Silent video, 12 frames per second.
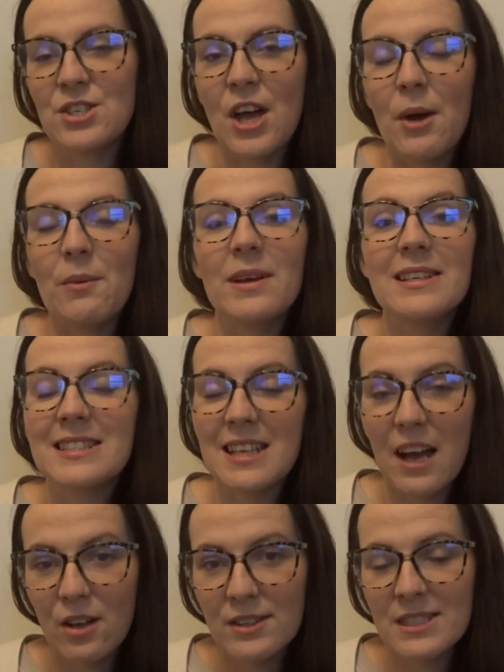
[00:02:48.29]
So
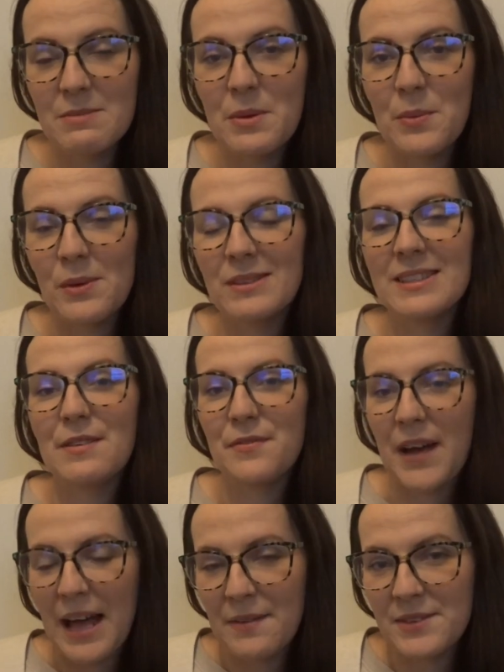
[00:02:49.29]
on Slimming World, they're
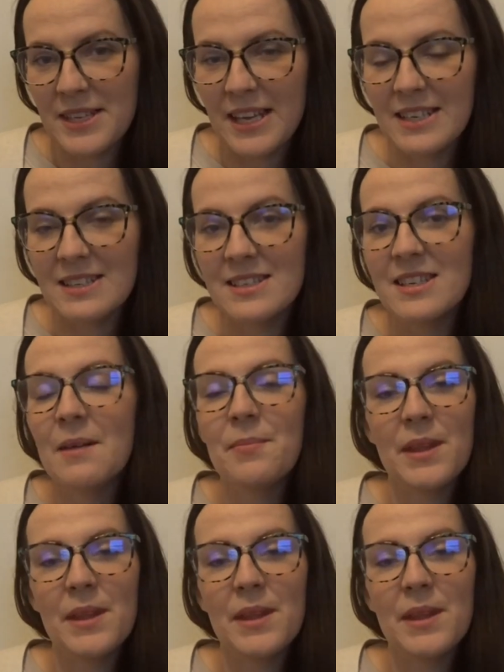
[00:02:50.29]
5 sins,